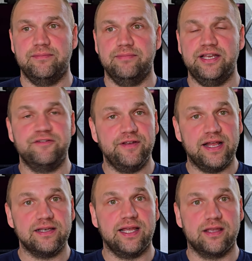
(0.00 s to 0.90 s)
It
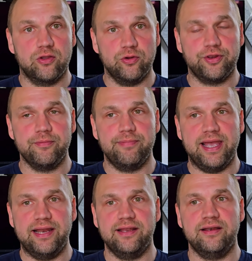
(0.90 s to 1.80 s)
felt like a good
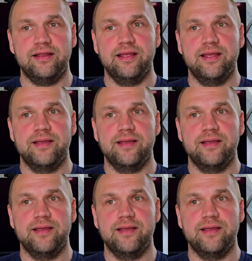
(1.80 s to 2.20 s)
companion,